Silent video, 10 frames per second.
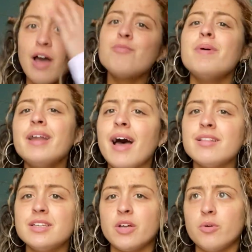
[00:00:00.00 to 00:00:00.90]
I've had
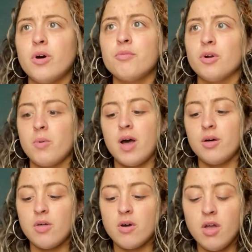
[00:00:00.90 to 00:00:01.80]
this going on for a
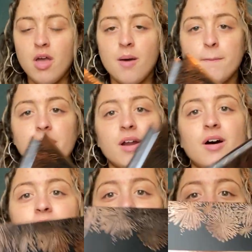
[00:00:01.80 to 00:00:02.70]
while though, but
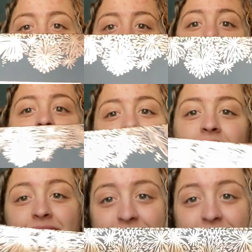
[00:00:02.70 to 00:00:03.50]
this is it.